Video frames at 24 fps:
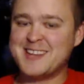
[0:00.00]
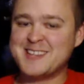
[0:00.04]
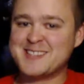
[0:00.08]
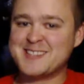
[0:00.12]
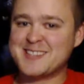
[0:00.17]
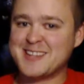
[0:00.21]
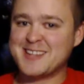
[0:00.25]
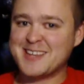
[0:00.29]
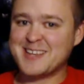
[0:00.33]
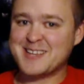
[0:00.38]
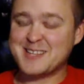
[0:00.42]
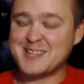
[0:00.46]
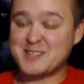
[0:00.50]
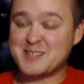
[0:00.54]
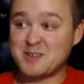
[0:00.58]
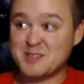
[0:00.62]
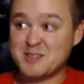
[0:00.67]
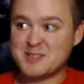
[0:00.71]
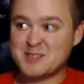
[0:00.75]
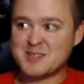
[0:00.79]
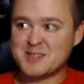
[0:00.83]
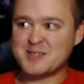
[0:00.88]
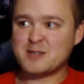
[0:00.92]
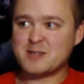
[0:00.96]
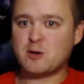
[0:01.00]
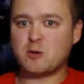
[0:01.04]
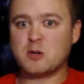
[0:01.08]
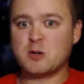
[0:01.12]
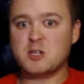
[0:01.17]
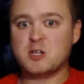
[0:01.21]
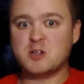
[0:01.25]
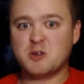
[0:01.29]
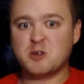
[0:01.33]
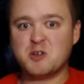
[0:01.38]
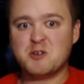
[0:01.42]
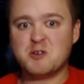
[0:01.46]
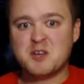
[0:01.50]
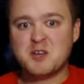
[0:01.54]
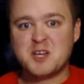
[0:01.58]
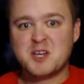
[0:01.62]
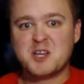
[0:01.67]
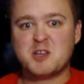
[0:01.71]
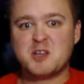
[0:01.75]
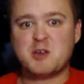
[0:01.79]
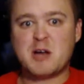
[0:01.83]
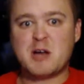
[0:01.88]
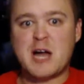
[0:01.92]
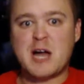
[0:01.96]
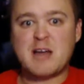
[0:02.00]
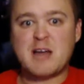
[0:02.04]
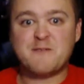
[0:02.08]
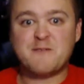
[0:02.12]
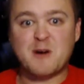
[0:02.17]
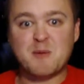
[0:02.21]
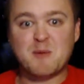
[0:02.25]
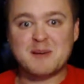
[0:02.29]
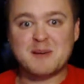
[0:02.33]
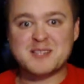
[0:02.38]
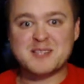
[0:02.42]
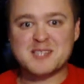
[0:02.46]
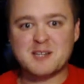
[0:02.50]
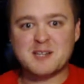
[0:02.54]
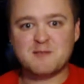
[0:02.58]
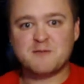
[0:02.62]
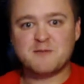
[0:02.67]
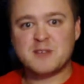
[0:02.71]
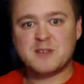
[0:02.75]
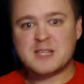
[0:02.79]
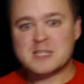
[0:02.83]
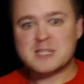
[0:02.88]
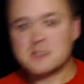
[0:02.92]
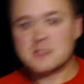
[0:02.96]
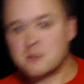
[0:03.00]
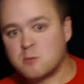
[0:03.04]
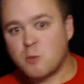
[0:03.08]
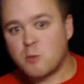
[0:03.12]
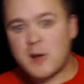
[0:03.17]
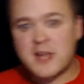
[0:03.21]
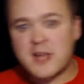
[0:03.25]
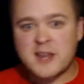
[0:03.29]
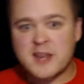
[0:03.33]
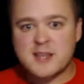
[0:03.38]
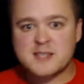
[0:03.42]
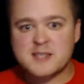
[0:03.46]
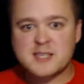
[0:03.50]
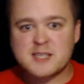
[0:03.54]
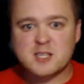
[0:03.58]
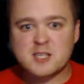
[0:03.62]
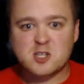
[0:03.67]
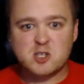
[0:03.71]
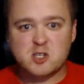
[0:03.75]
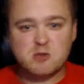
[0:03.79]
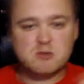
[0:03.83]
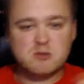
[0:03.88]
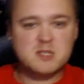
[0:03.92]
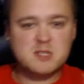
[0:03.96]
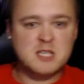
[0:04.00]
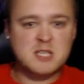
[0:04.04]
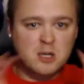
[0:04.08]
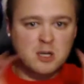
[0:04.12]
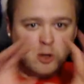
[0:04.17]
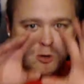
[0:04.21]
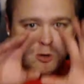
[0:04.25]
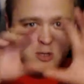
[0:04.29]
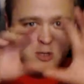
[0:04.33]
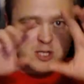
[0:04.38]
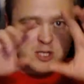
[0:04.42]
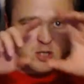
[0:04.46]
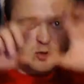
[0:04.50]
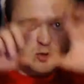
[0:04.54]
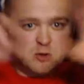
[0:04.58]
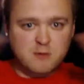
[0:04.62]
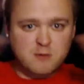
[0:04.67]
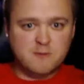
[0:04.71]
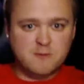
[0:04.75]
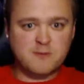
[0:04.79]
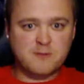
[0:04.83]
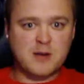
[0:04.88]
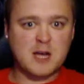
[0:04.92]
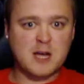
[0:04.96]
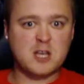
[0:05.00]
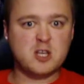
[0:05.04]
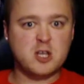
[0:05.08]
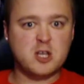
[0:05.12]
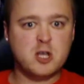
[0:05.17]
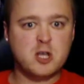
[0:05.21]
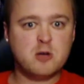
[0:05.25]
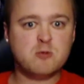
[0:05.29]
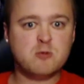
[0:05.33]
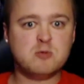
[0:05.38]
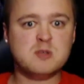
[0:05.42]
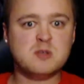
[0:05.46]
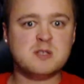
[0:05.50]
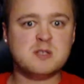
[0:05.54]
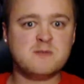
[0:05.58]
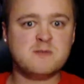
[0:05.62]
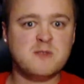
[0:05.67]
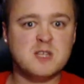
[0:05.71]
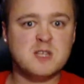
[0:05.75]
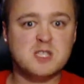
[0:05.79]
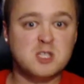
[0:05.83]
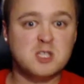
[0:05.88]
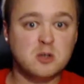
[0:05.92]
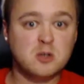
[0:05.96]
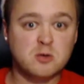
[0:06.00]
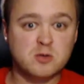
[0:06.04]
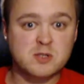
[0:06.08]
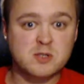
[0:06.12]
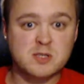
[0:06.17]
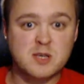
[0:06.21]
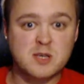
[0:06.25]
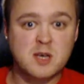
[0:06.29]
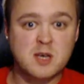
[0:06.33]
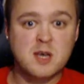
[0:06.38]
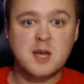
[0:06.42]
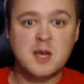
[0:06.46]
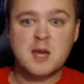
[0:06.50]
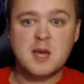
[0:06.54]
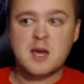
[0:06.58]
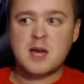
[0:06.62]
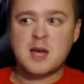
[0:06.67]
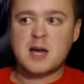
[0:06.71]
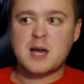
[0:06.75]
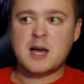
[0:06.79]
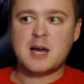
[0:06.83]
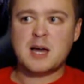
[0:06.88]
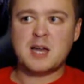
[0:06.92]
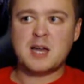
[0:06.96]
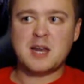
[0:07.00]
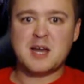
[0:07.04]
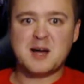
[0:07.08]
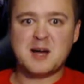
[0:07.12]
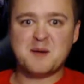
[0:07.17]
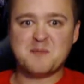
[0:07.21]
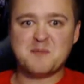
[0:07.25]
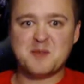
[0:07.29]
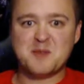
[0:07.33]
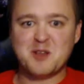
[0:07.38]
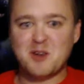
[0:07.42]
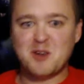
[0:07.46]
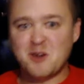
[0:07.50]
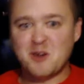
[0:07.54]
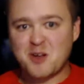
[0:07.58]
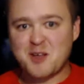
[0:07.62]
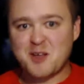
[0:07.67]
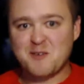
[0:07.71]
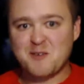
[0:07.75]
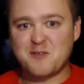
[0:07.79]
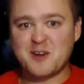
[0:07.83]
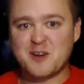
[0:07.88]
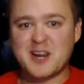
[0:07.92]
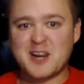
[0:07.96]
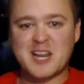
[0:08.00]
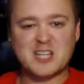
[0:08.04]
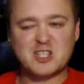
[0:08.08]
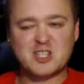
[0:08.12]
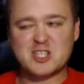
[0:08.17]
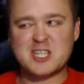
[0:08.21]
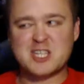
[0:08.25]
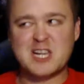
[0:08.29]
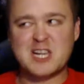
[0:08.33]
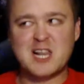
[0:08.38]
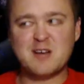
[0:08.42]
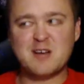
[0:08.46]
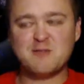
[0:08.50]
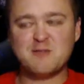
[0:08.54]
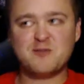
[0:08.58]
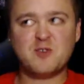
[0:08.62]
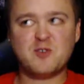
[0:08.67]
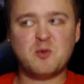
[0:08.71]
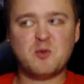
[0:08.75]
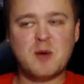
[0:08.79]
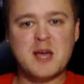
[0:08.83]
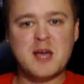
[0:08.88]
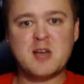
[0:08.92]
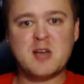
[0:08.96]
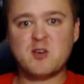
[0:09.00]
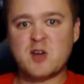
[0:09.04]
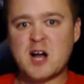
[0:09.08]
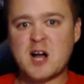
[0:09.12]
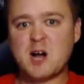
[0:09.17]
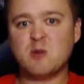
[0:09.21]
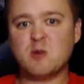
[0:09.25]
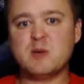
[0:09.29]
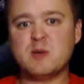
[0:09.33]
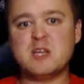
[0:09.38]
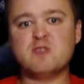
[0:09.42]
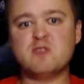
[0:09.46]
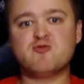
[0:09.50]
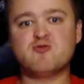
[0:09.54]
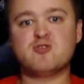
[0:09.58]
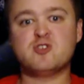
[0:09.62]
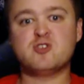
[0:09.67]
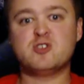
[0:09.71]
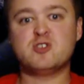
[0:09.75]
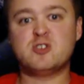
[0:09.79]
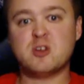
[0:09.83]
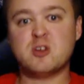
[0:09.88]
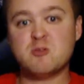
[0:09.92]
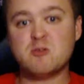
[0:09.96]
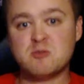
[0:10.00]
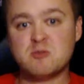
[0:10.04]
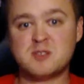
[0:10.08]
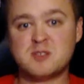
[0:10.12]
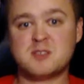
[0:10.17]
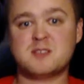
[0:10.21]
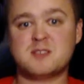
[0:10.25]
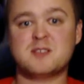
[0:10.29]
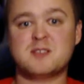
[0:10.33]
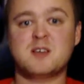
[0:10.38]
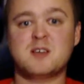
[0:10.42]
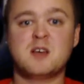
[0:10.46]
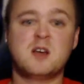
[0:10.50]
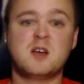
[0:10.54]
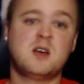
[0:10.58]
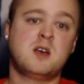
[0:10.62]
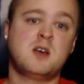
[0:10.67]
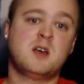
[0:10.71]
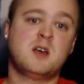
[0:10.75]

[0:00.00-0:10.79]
and it's like it's, it's like oh, you know, you, you I found myself thinking, oh, where is it? Because you see in all these sort of uh, news videos, and um, you're looking for it. And I just love the way on how he introduced